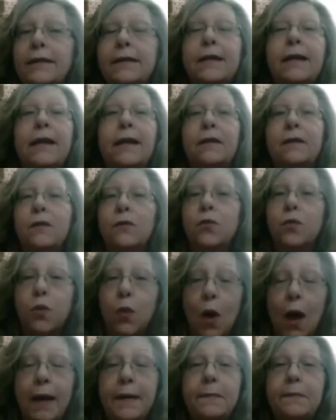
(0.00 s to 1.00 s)
to get the
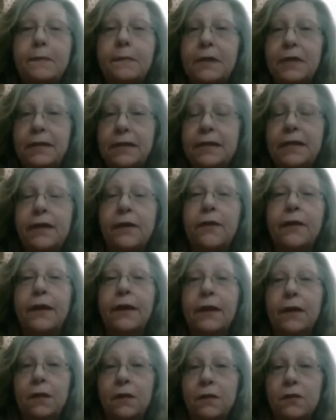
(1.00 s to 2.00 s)
right
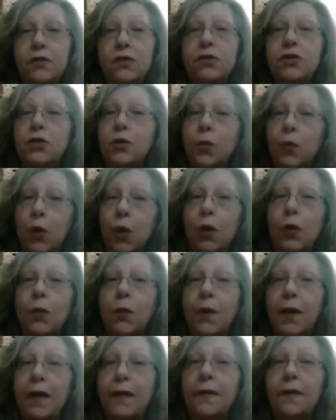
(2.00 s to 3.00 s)
materials to work
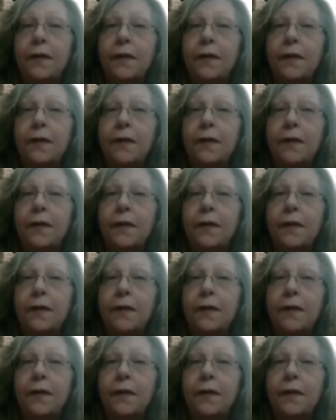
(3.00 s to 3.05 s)
with.